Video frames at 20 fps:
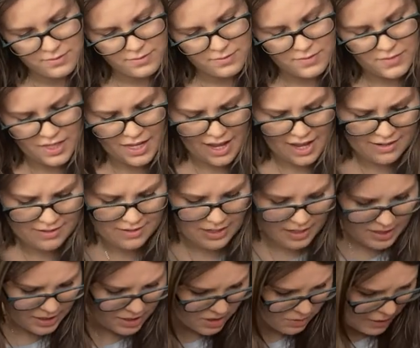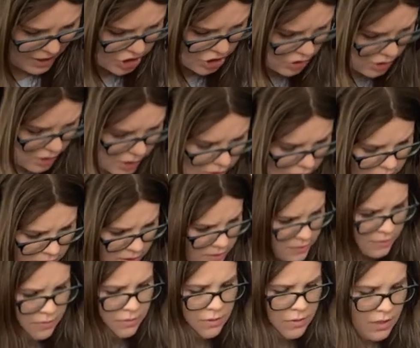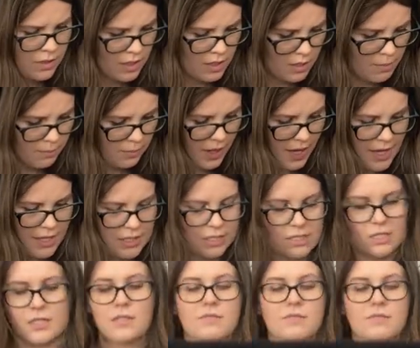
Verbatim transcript: Yeah, nothing special, but